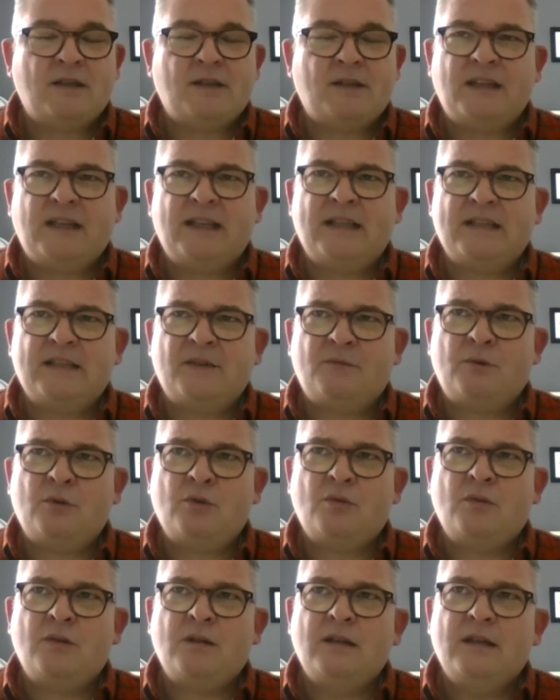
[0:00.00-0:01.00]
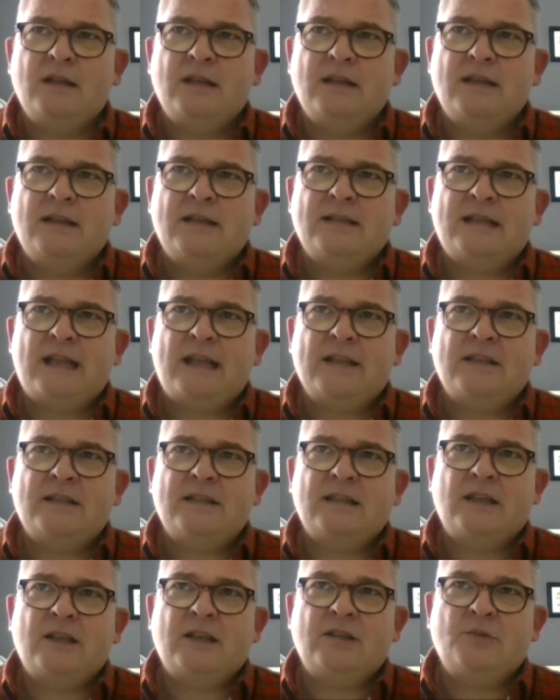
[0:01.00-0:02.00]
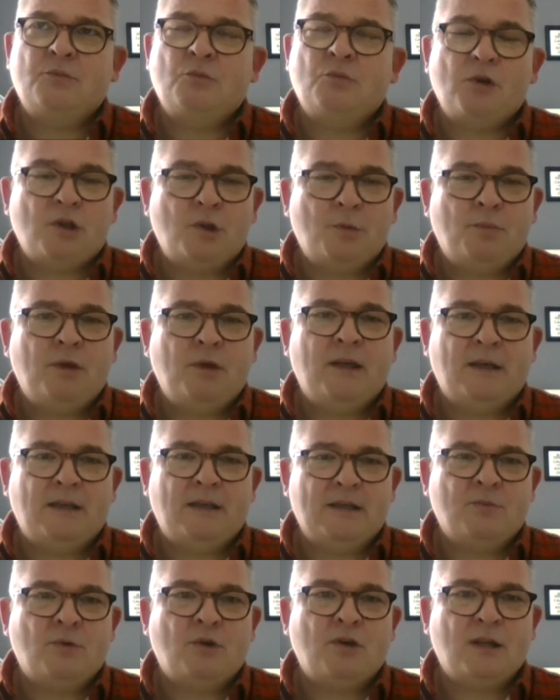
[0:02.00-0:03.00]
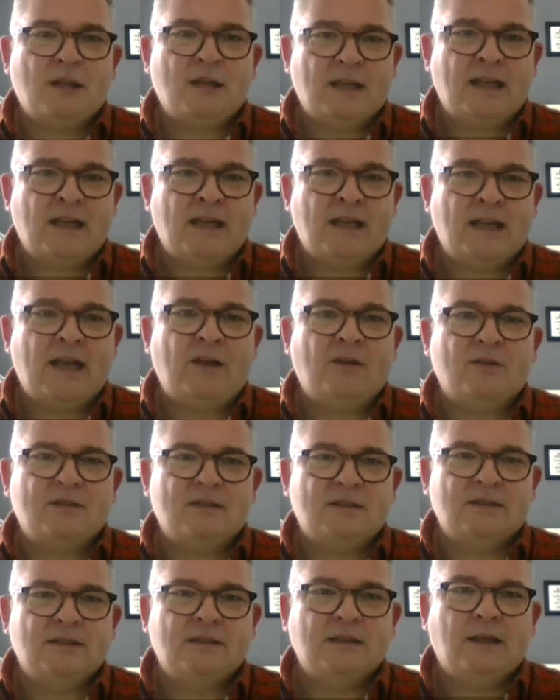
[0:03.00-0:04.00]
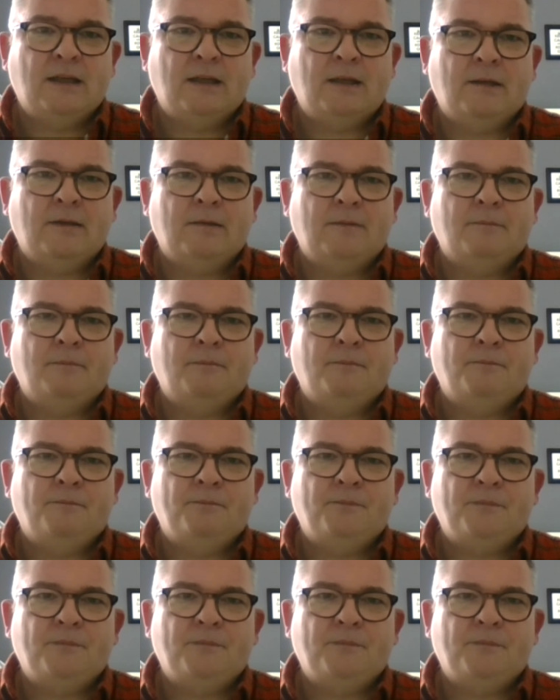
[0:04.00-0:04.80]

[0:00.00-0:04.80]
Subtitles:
I think there's a real sense that what you put in is what you get out. And